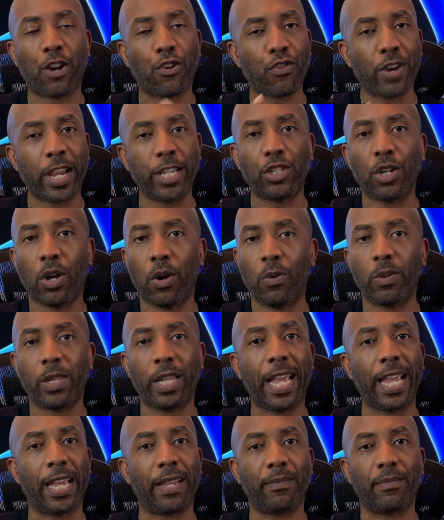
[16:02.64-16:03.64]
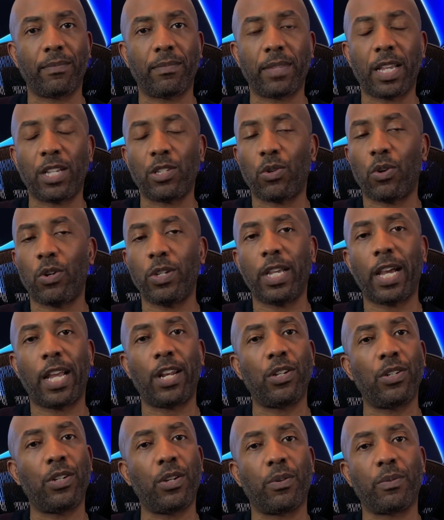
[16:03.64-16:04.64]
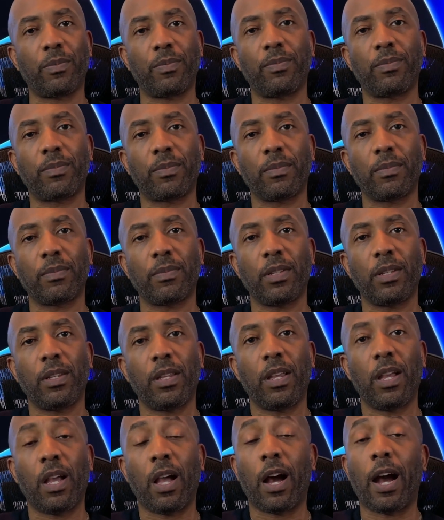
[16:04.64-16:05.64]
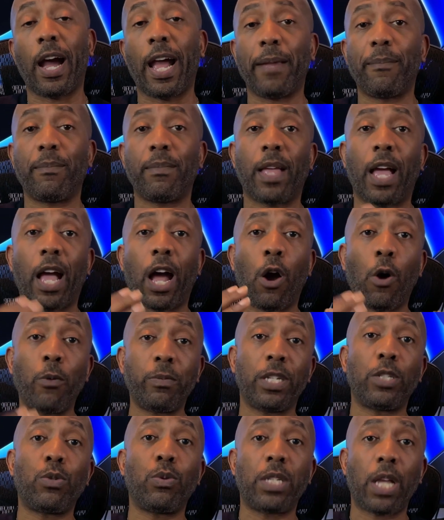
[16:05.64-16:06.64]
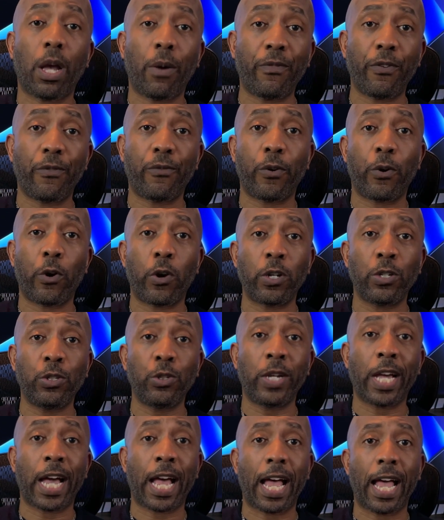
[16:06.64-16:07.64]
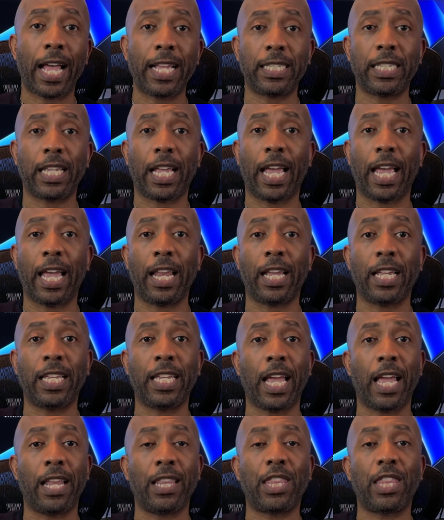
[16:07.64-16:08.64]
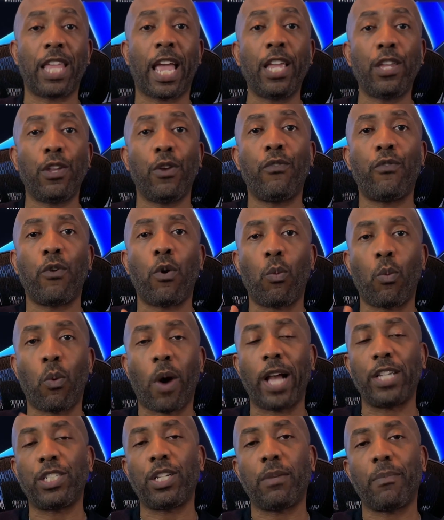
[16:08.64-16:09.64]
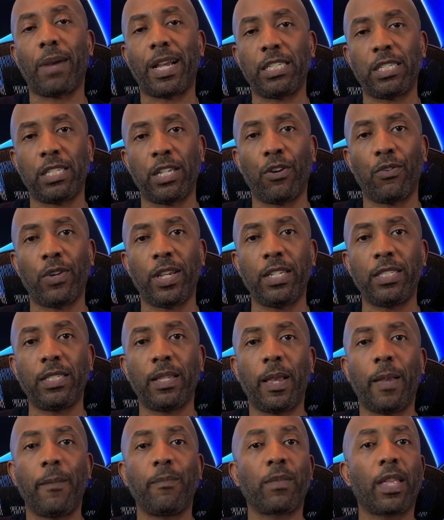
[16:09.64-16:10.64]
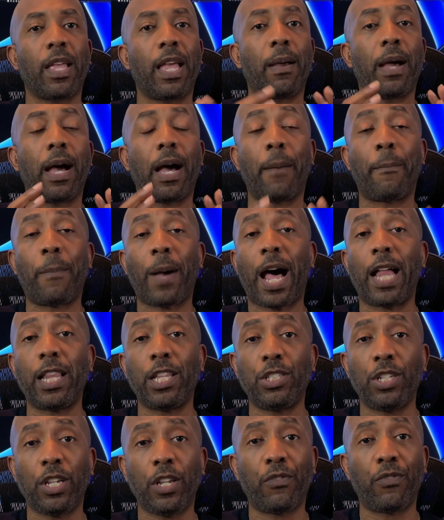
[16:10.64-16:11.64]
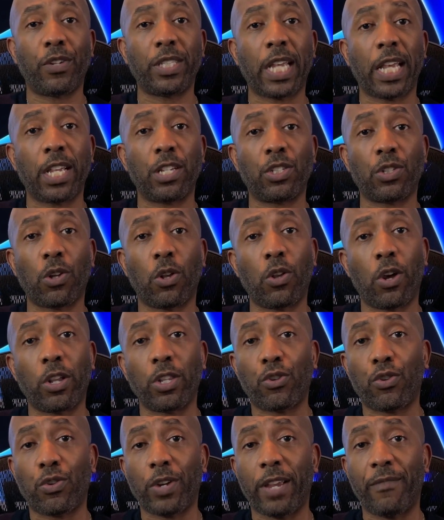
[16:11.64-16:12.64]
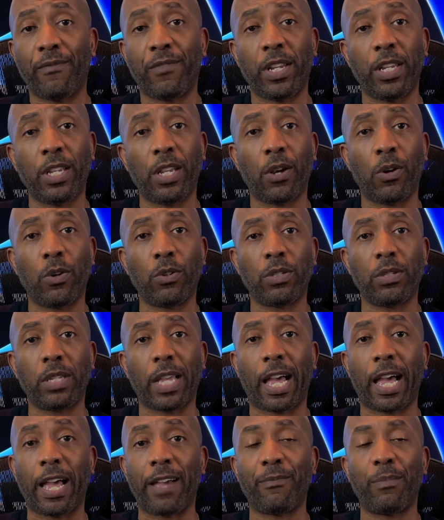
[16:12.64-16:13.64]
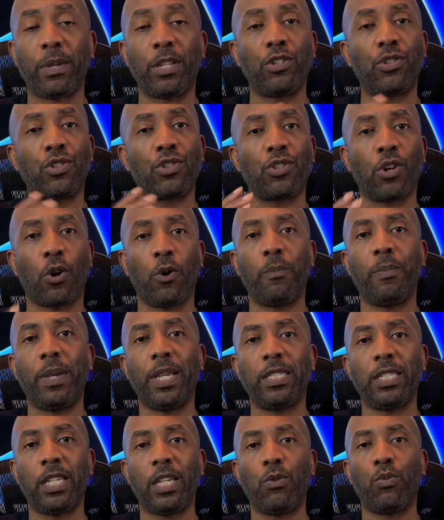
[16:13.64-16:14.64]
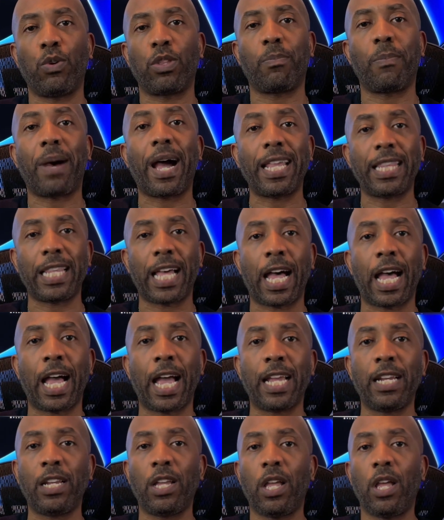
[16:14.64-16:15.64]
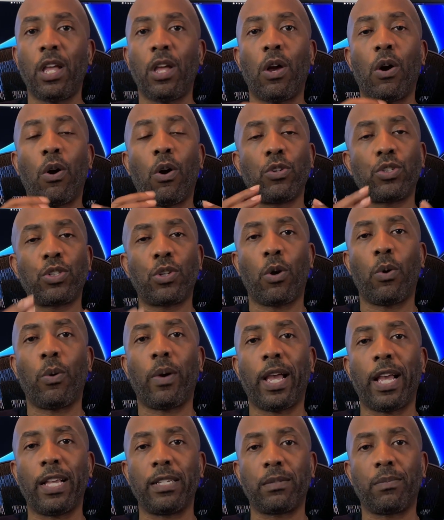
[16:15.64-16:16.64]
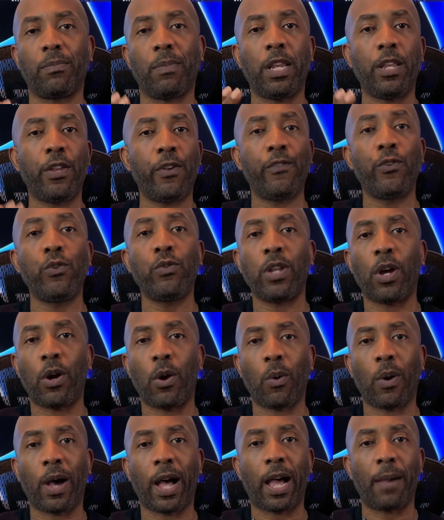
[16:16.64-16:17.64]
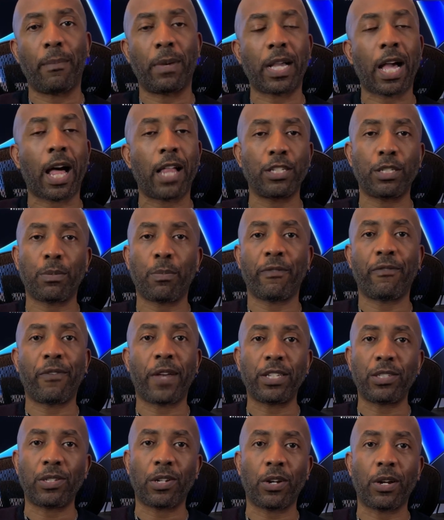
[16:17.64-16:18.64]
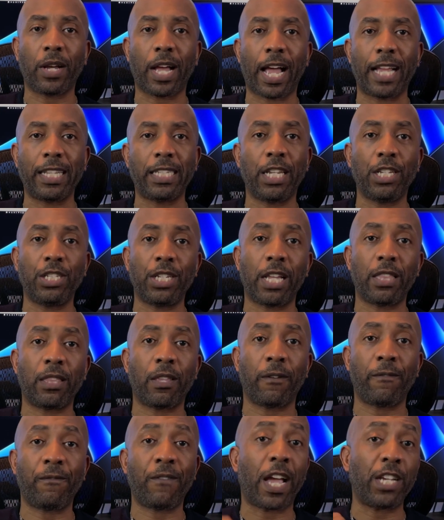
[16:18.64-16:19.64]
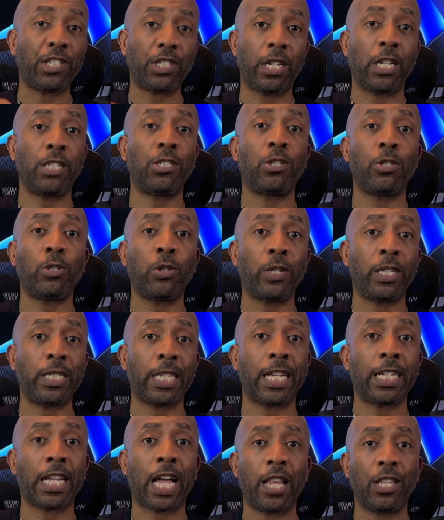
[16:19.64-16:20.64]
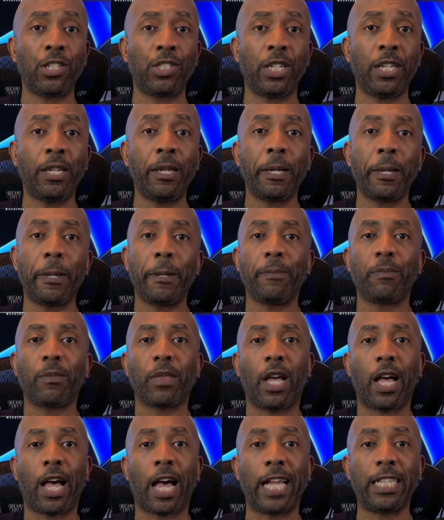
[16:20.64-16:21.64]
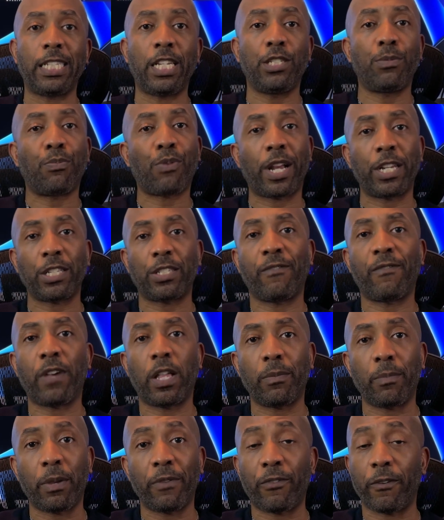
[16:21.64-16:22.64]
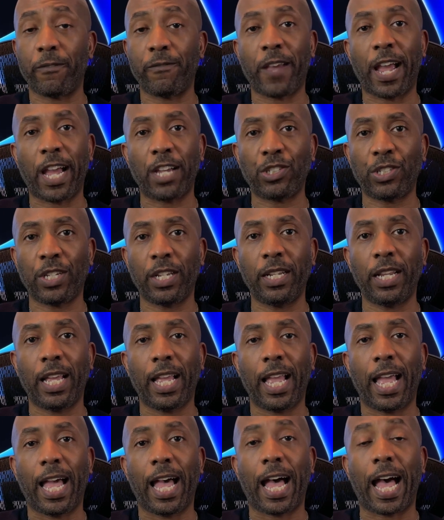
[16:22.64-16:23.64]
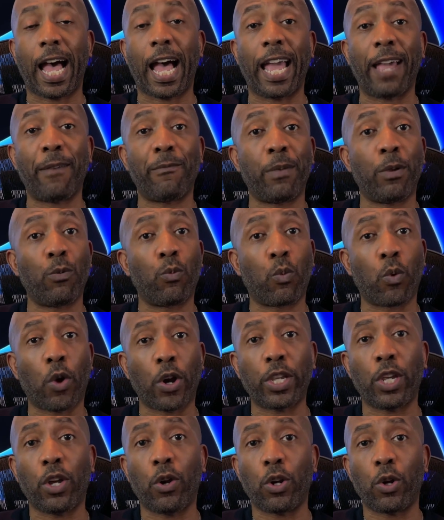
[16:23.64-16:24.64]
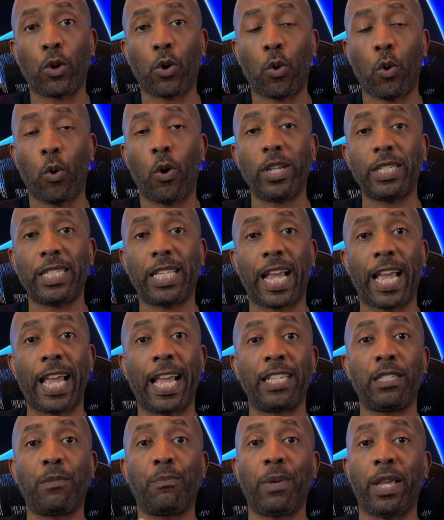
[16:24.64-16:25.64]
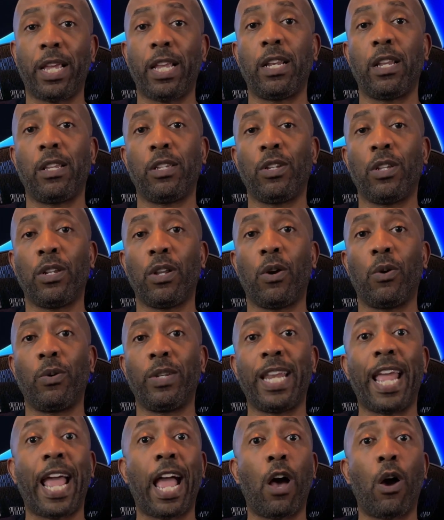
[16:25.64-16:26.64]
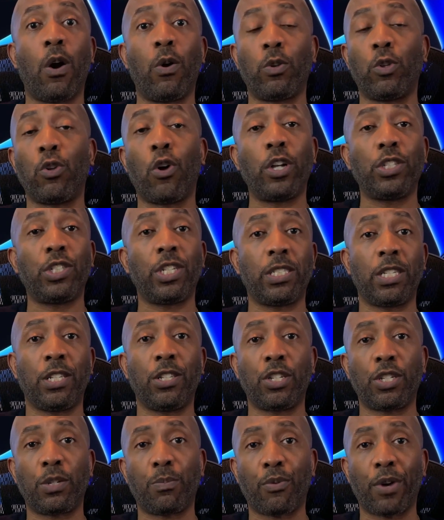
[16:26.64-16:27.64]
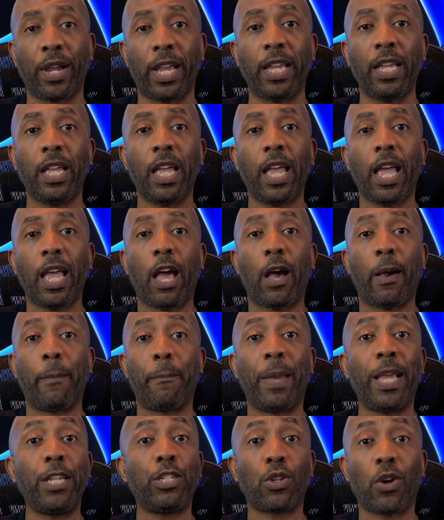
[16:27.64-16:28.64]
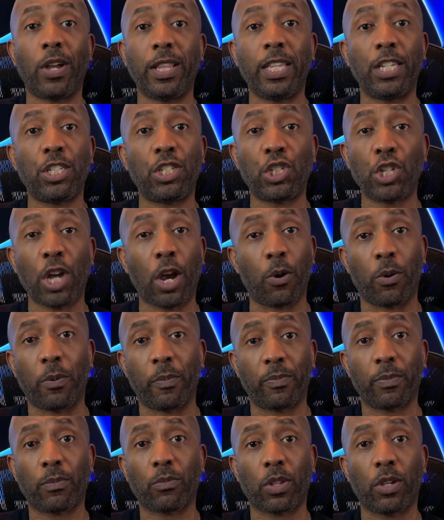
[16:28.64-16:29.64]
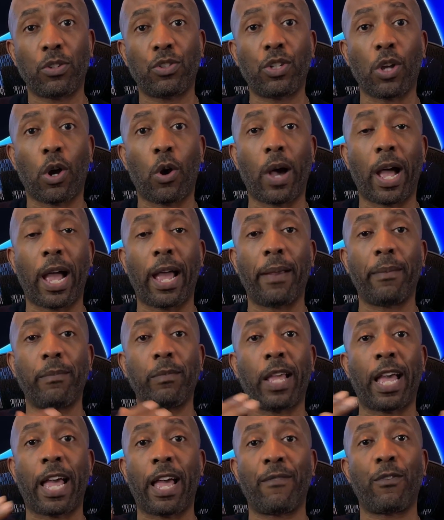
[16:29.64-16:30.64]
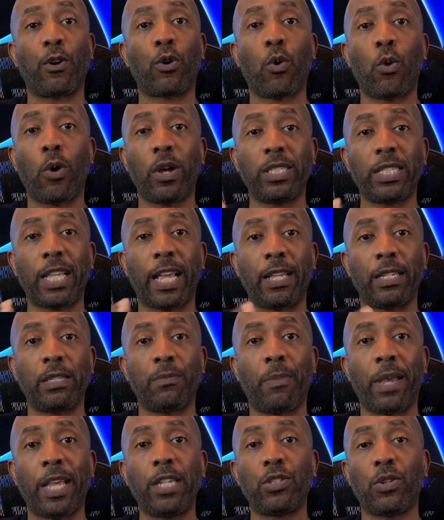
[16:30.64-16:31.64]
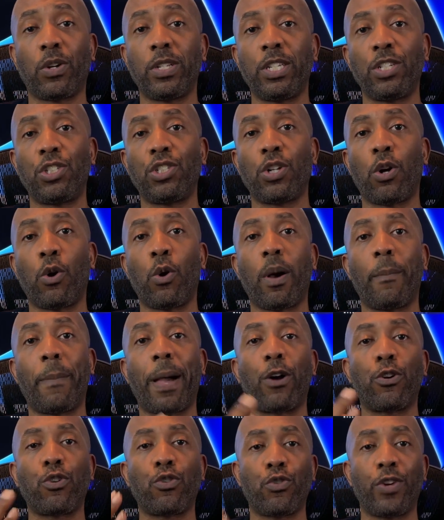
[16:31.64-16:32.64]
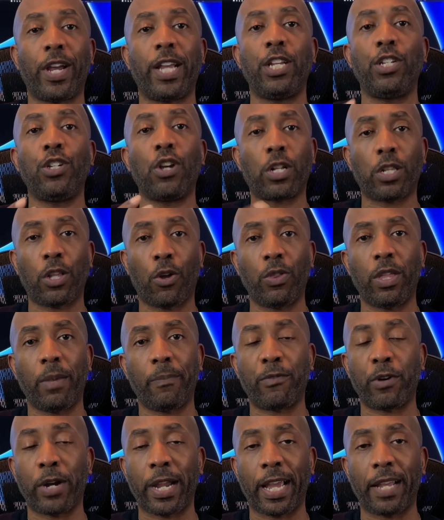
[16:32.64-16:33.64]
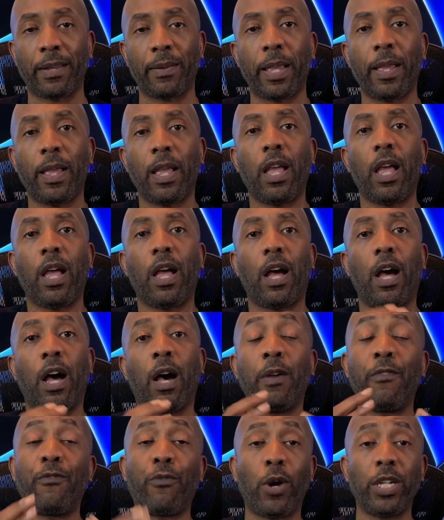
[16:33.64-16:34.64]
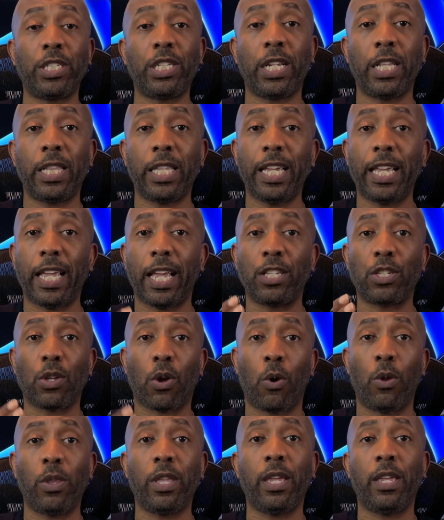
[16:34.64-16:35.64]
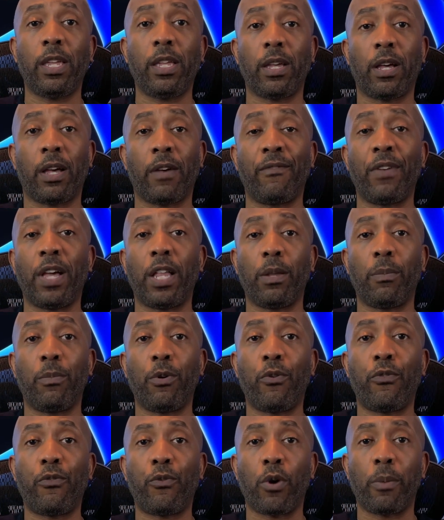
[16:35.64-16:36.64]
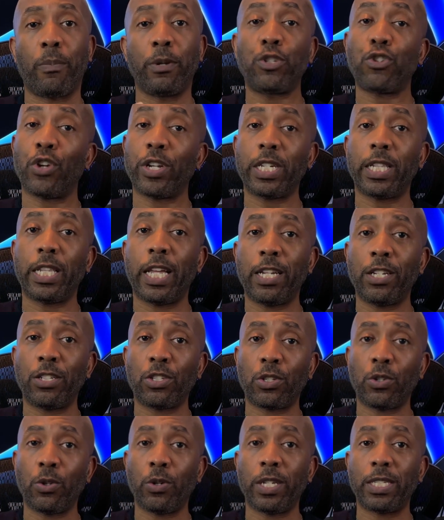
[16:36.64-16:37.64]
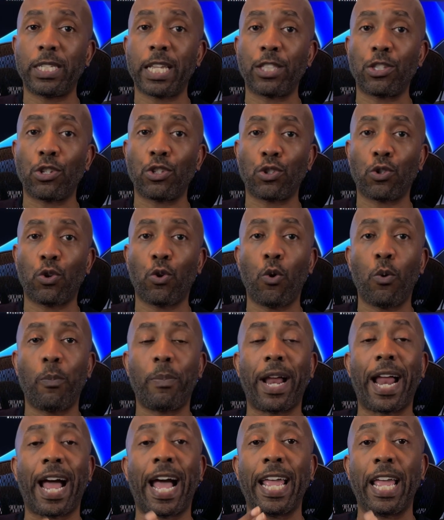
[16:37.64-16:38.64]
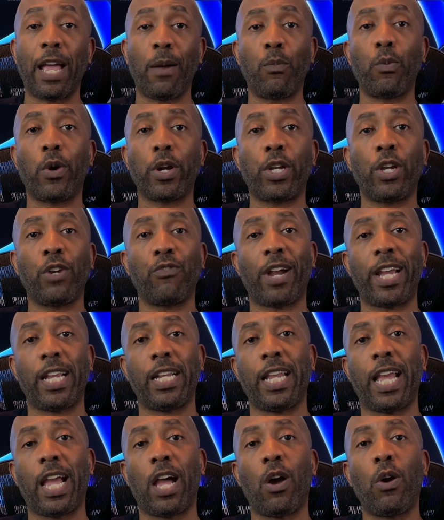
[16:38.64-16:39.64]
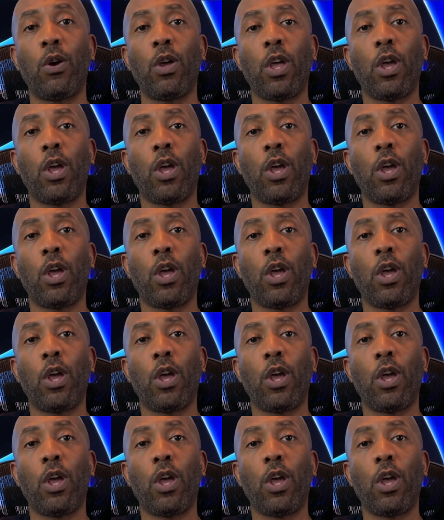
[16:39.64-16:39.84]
create your own lane. That's all you got to do. All right, I hope this was helpful for all of you guys. And again, thank you for watching my series. Apologies for taking so long to create videos. I've been so busy with my line. Also, as many of you know, I'm a college professor. I teach at the Fashion Institute of Technology. I teach product development for fashion. I've been working on a course that has been, now launches in the spring based on this show. So I have a course that is based on this show about creating your clothing brand. Unfortunately, it's only available for matriculated students at the school, but I am working right now